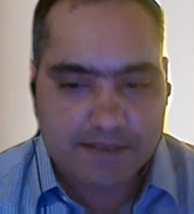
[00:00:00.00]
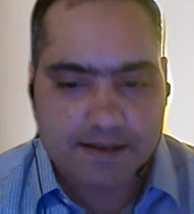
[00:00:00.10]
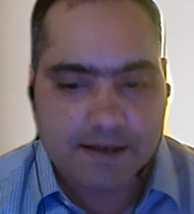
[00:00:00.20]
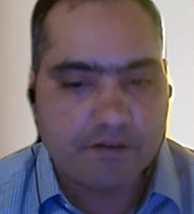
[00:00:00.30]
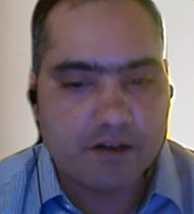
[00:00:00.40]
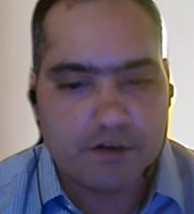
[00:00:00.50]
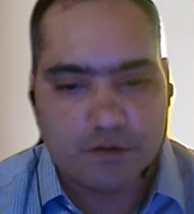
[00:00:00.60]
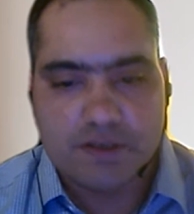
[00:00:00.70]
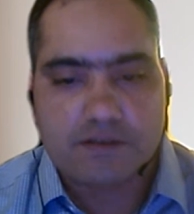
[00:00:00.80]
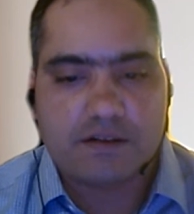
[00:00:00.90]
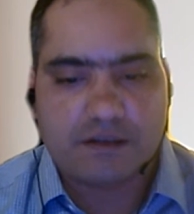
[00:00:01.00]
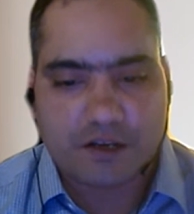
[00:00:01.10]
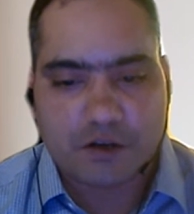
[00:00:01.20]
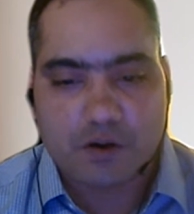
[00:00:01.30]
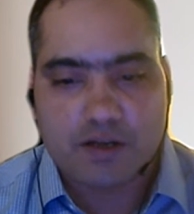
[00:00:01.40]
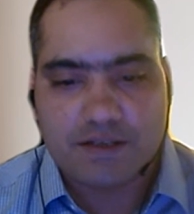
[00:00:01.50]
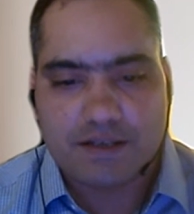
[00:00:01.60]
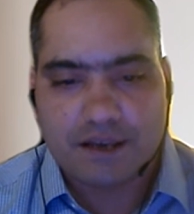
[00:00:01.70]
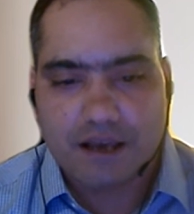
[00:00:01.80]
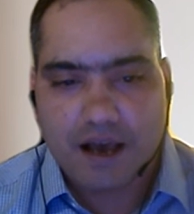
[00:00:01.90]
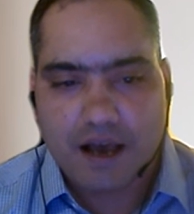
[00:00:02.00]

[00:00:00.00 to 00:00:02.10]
next level using the technology.